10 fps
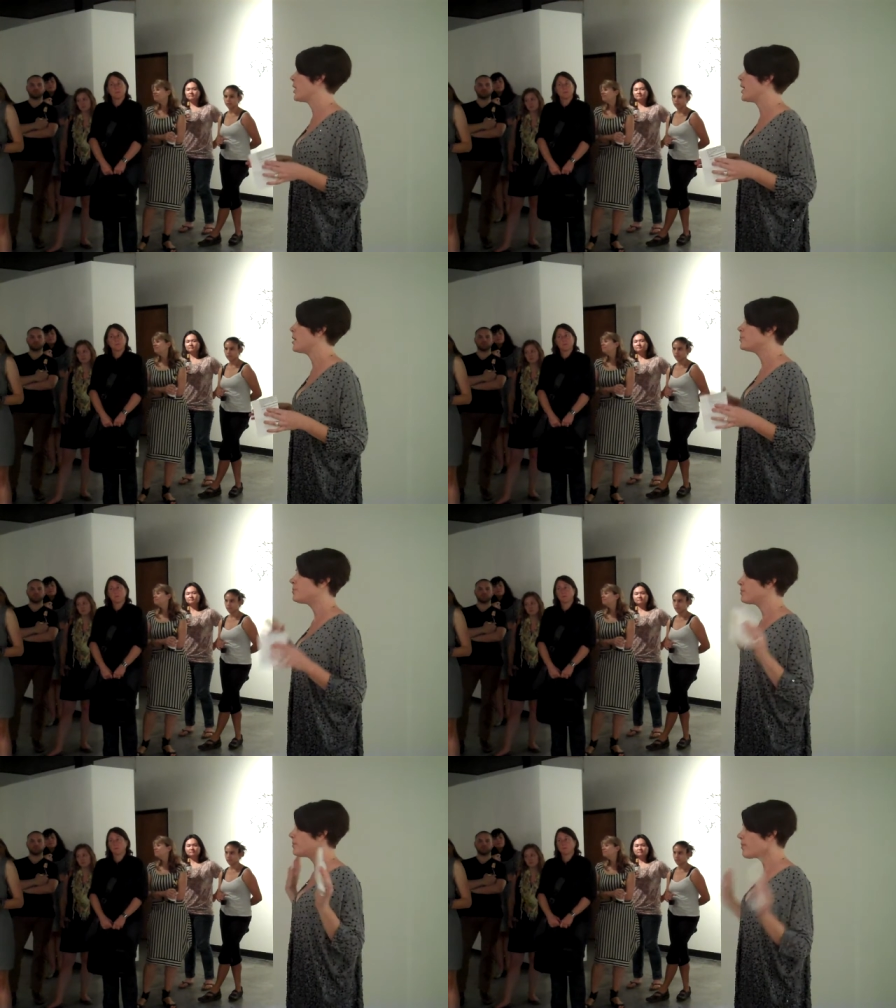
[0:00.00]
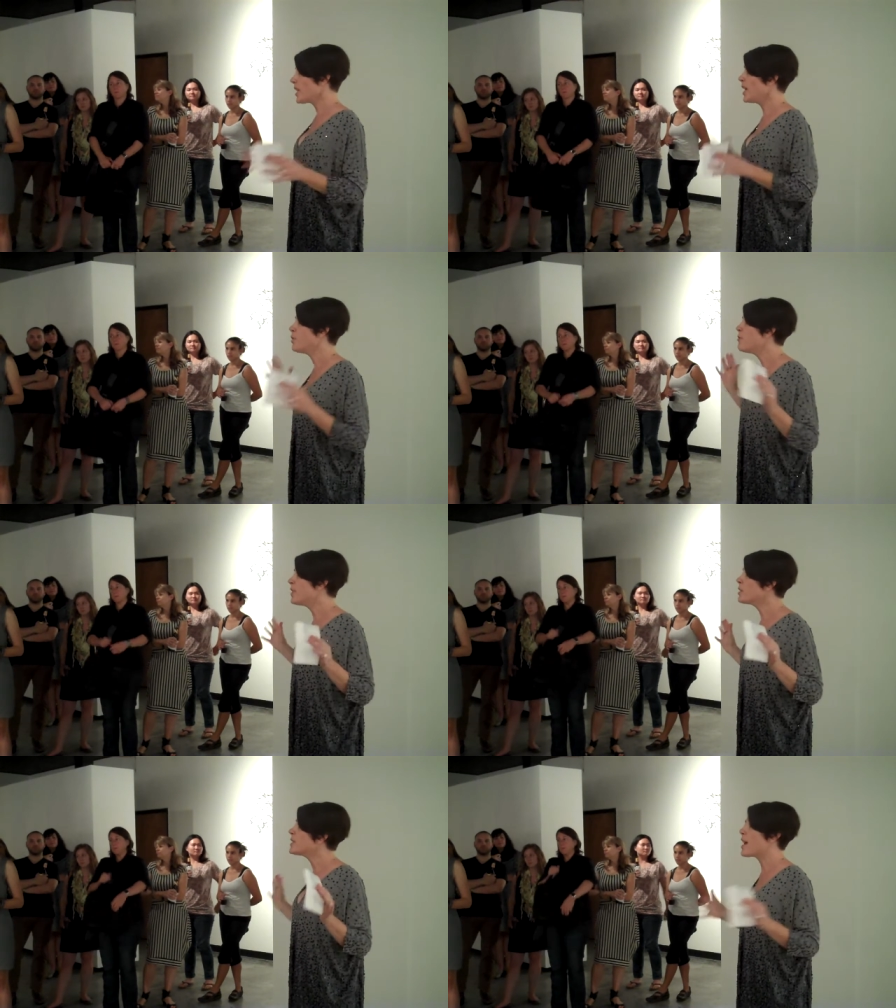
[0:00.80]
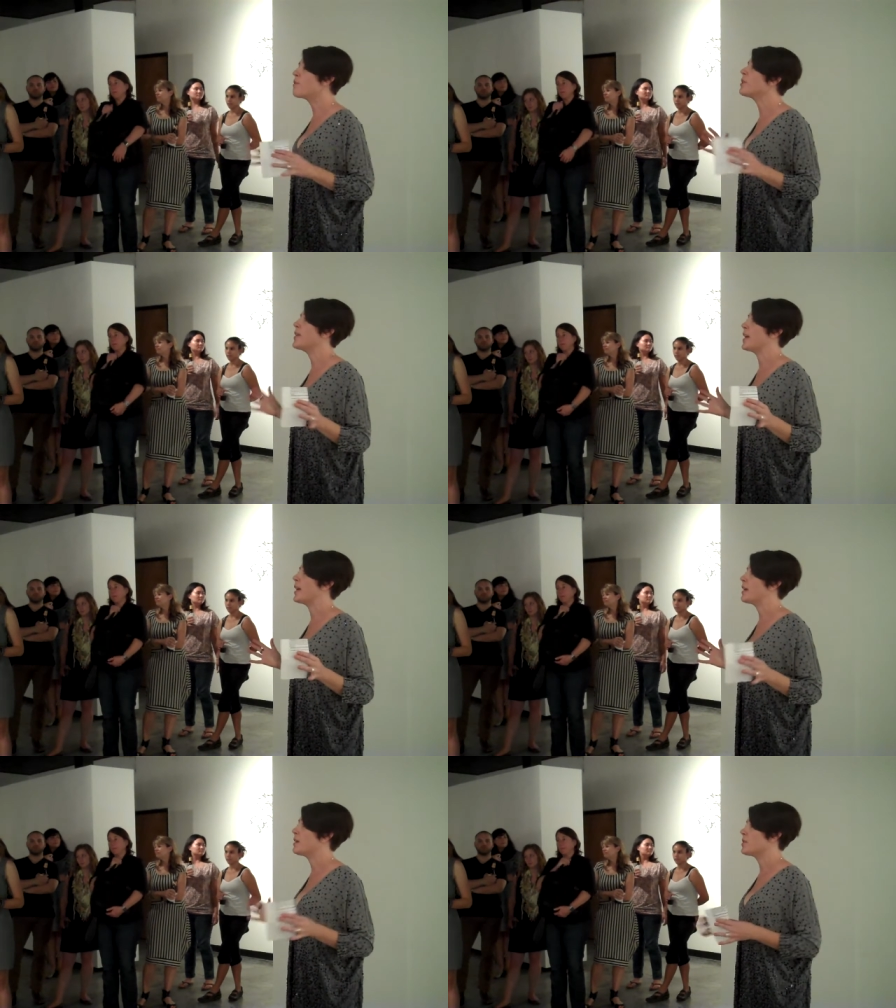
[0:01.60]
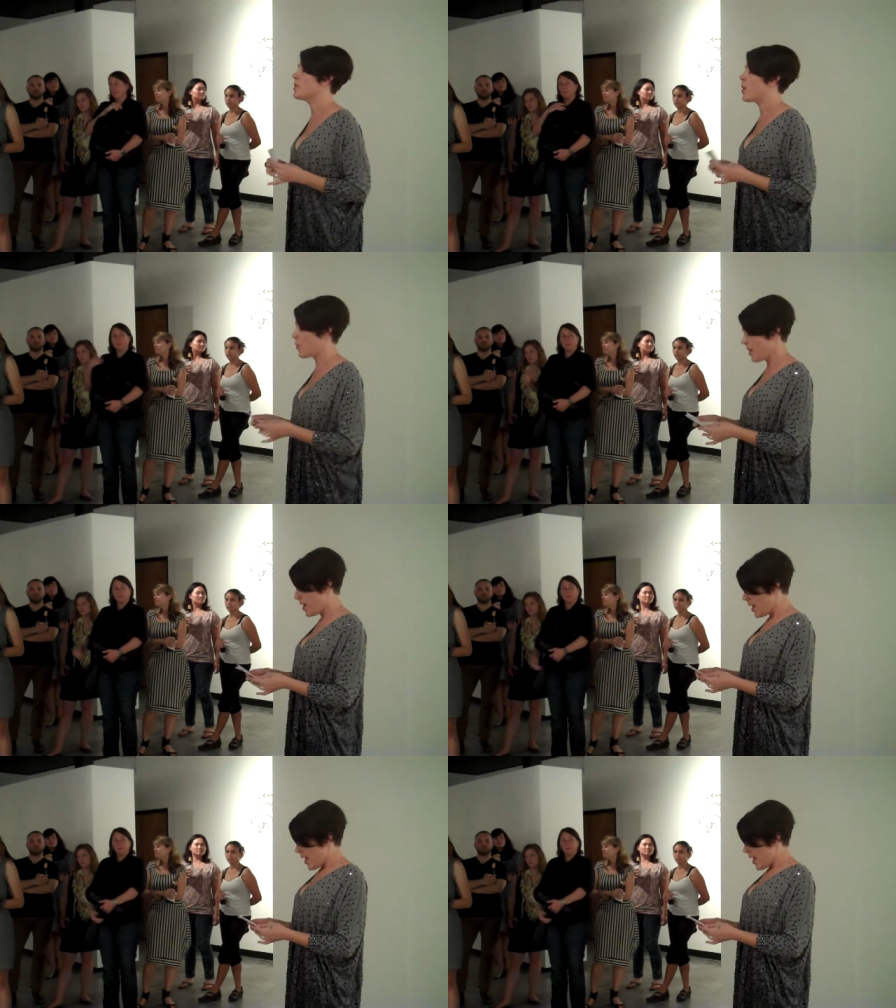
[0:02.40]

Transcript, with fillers: really, it fills everything in. So,